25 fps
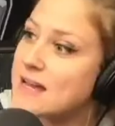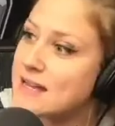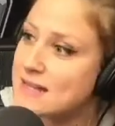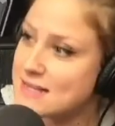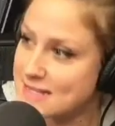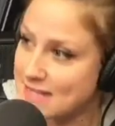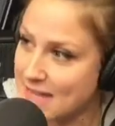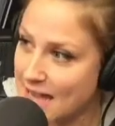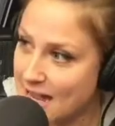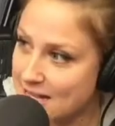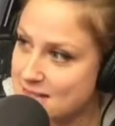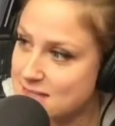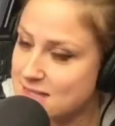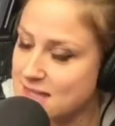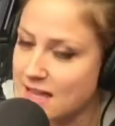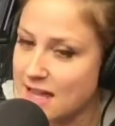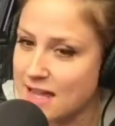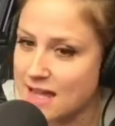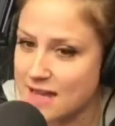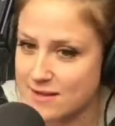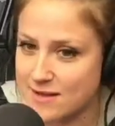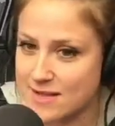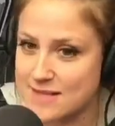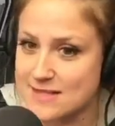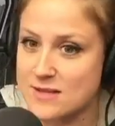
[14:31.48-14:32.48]

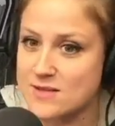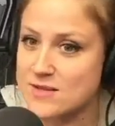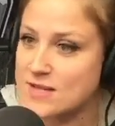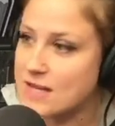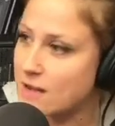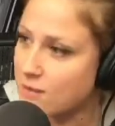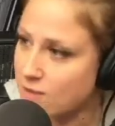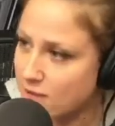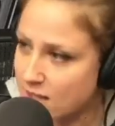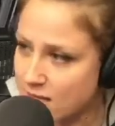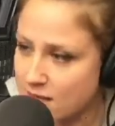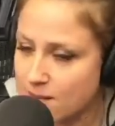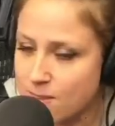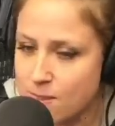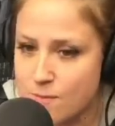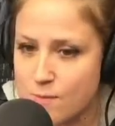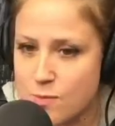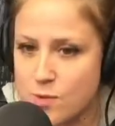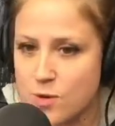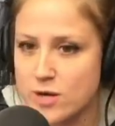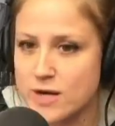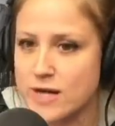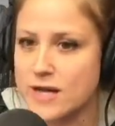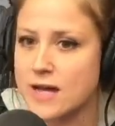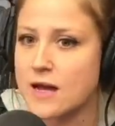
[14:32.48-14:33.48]
exactly because I was like, I'll get it in the
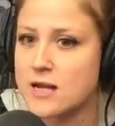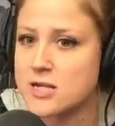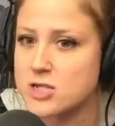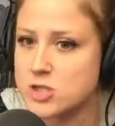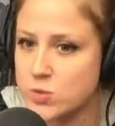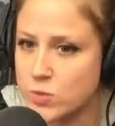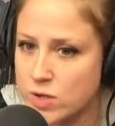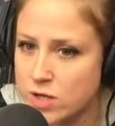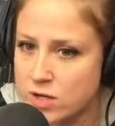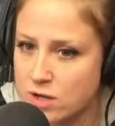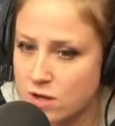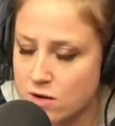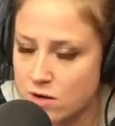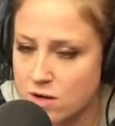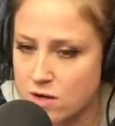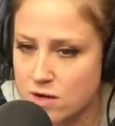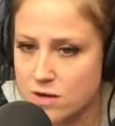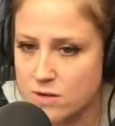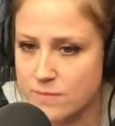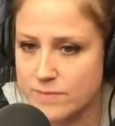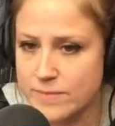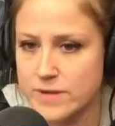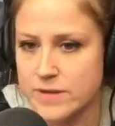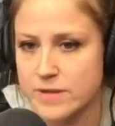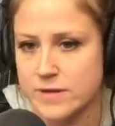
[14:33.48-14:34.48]
morning. I just want to mm-hmm. go
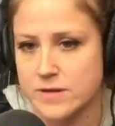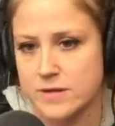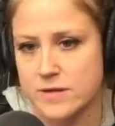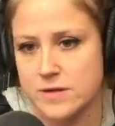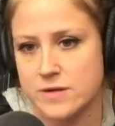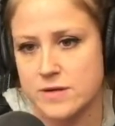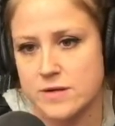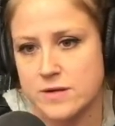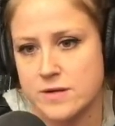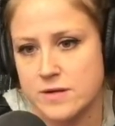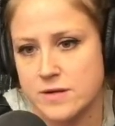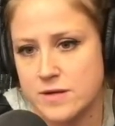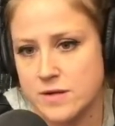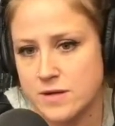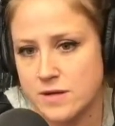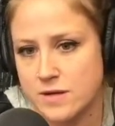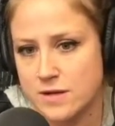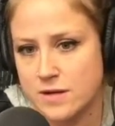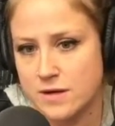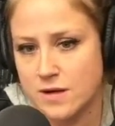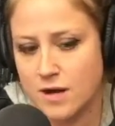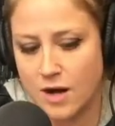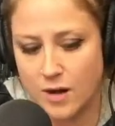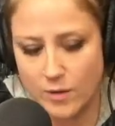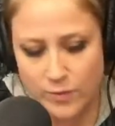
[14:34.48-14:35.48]
home. What was in Elyria?
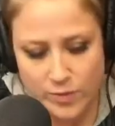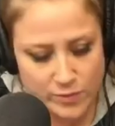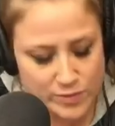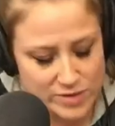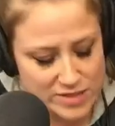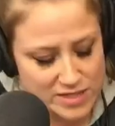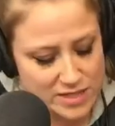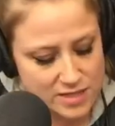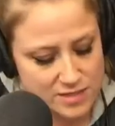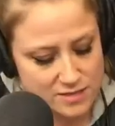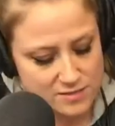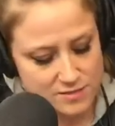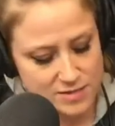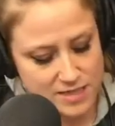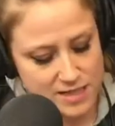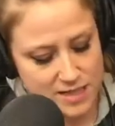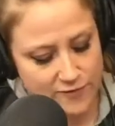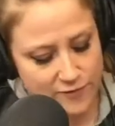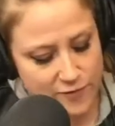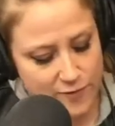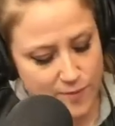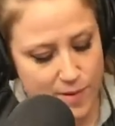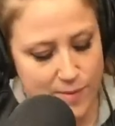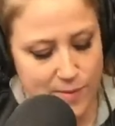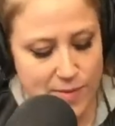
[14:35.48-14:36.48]
uh, we went to
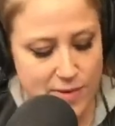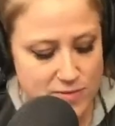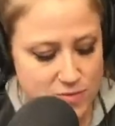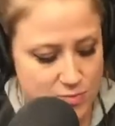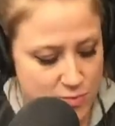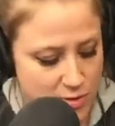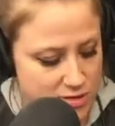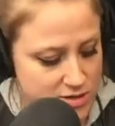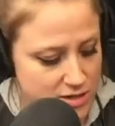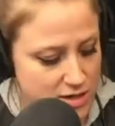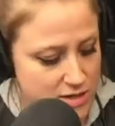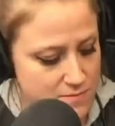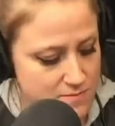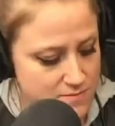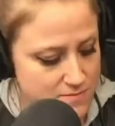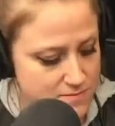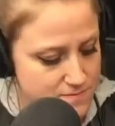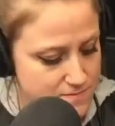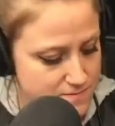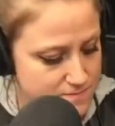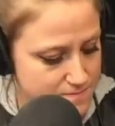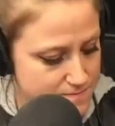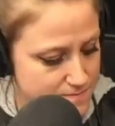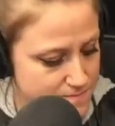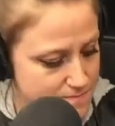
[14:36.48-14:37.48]
dinner for my mom's birthday.
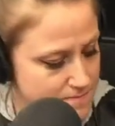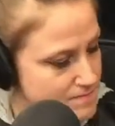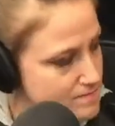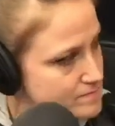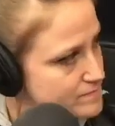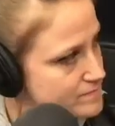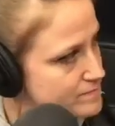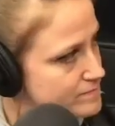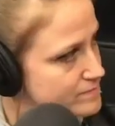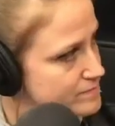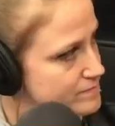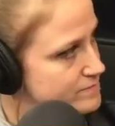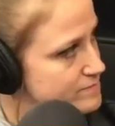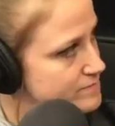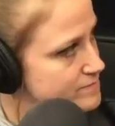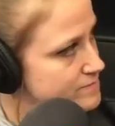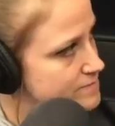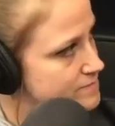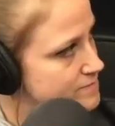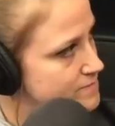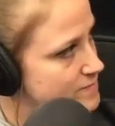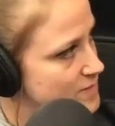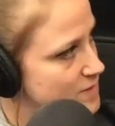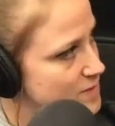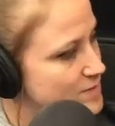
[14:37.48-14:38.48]
In
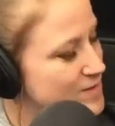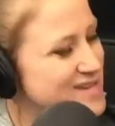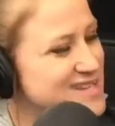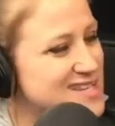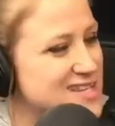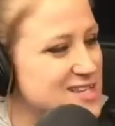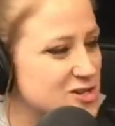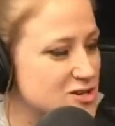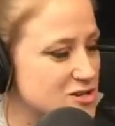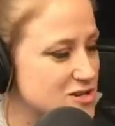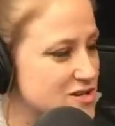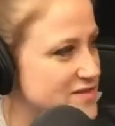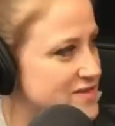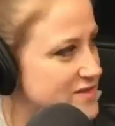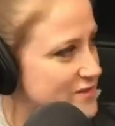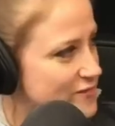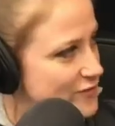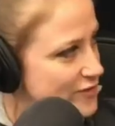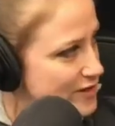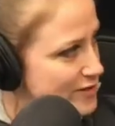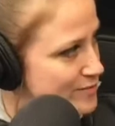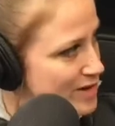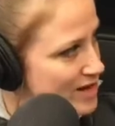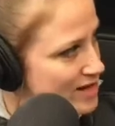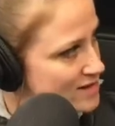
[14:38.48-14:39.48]
Elyria? My sister lives in
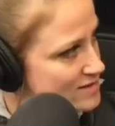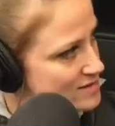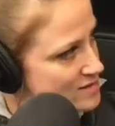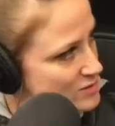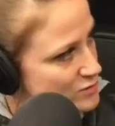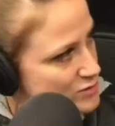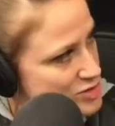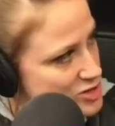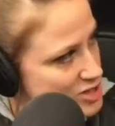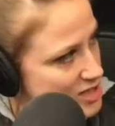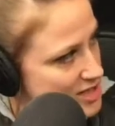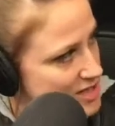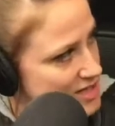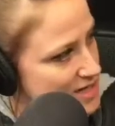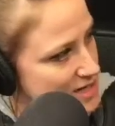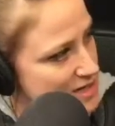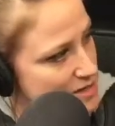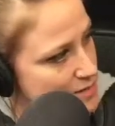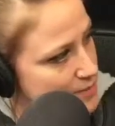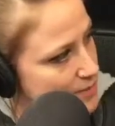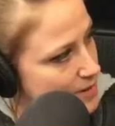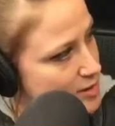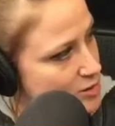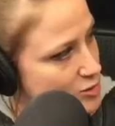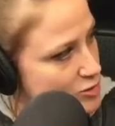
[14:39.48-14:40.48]
Fremont, so we're trying to get a
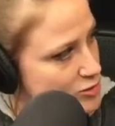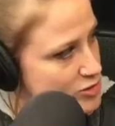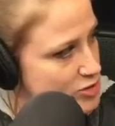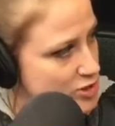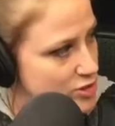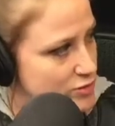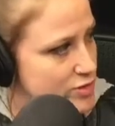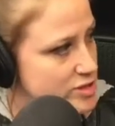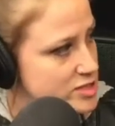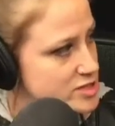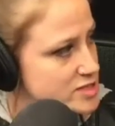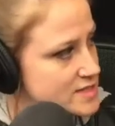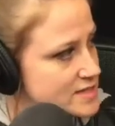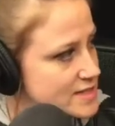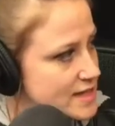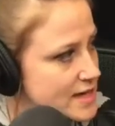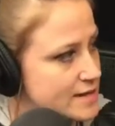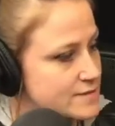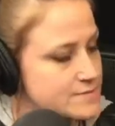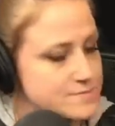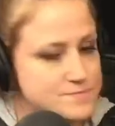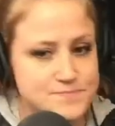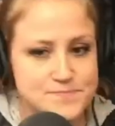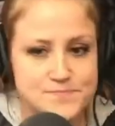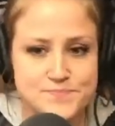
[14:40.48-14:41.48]
little bit closer to where ah. oh, she. She
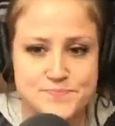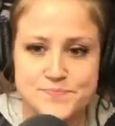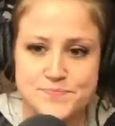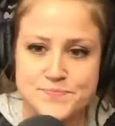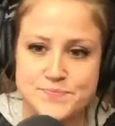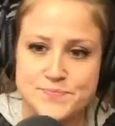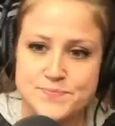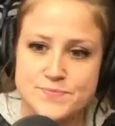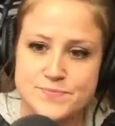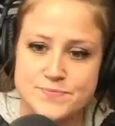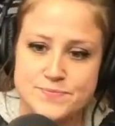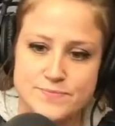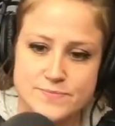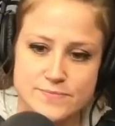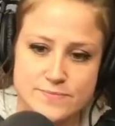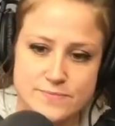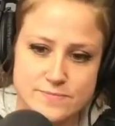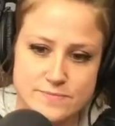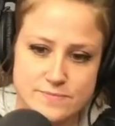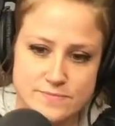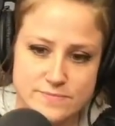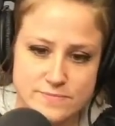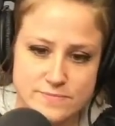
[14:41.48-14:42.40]
explained all Wolfie's. this on the